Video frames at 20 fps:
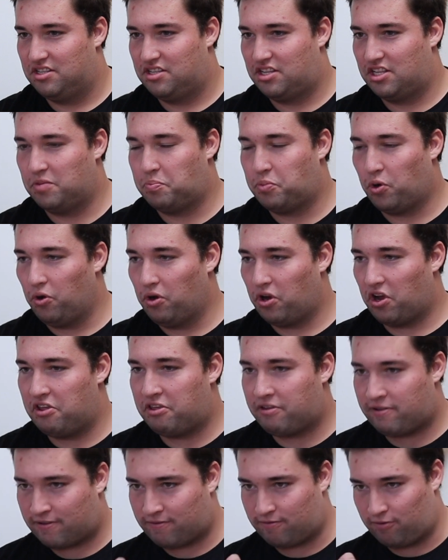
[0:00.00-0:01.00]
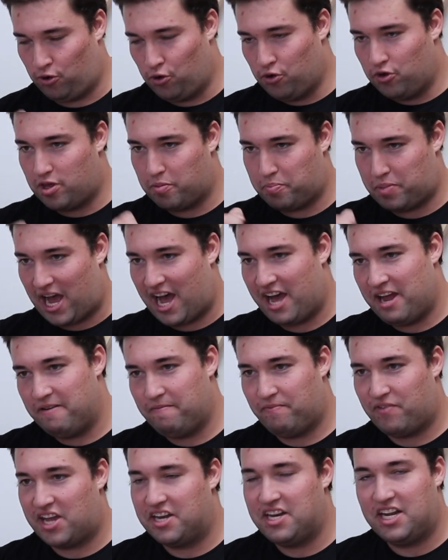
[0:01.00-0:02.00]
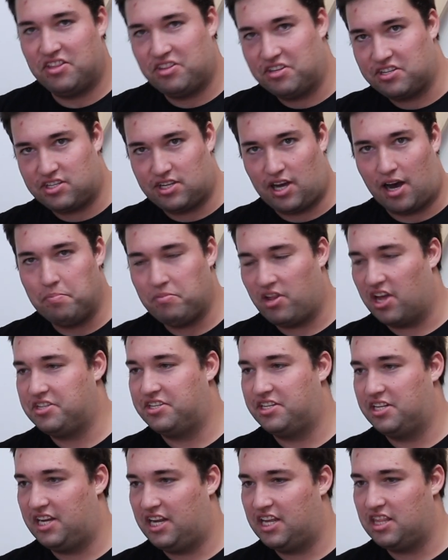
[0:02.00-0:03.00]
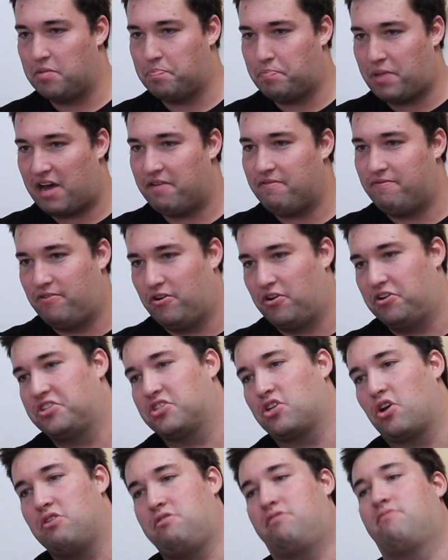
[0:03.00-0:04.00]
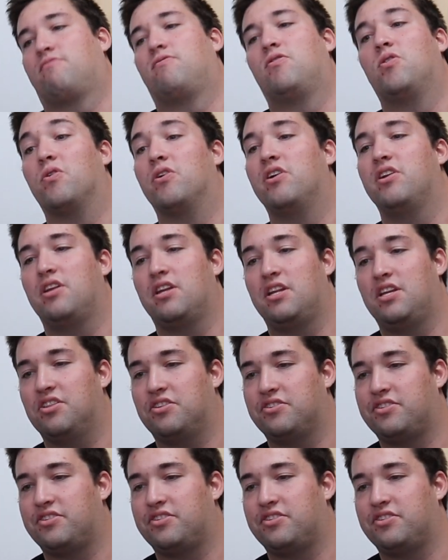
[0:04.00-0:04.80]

the ball go through the bat and hit the stump? Like, did it hit the bat first, go through it, and hit the